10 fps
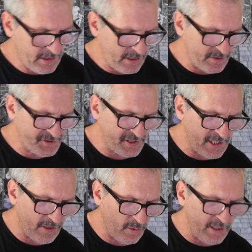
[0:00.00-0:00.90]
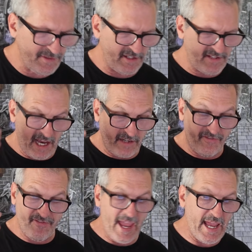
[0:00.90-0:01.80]
then there's another one, detect
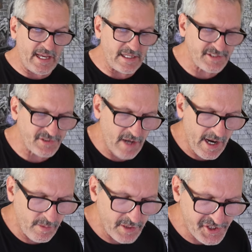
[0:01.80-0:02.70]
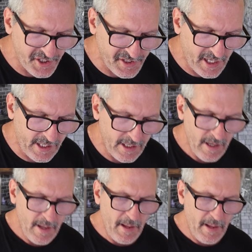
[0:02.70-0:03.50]
phase, right? Which is a